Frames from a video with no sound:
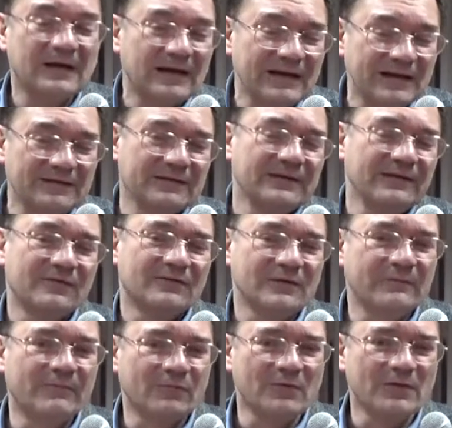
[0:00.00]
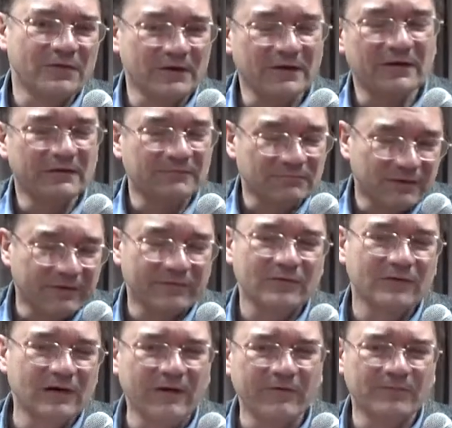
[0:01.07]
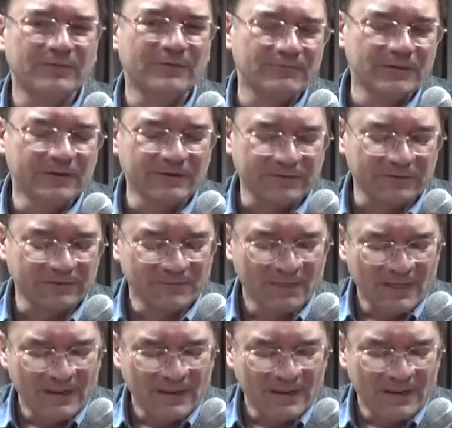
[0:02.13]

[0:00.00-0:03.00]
and he sleeps with her and gets her husband murdered.